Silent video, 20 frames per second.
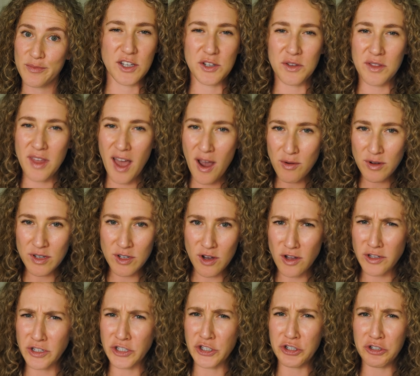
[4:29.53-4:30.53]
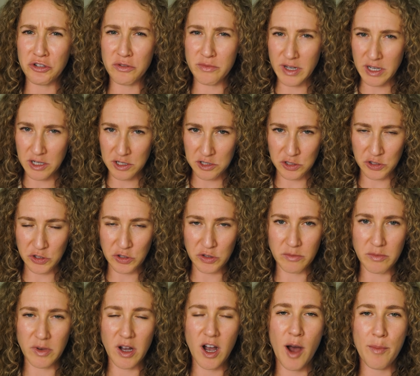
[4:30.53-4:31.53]
So that was all doom and
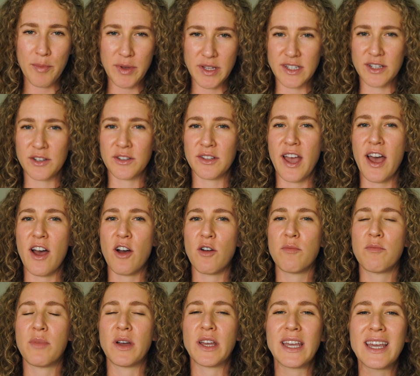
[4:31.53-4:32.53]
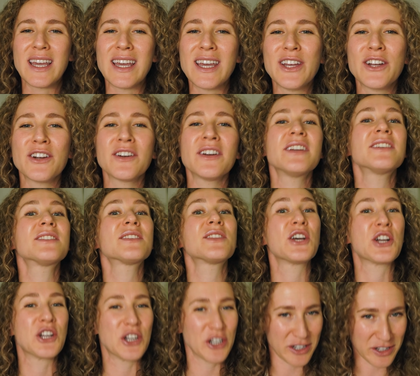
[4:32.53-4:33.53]
gloom up until now, but here is
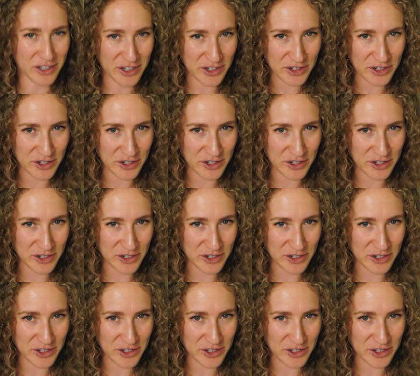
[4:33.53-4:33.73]
the good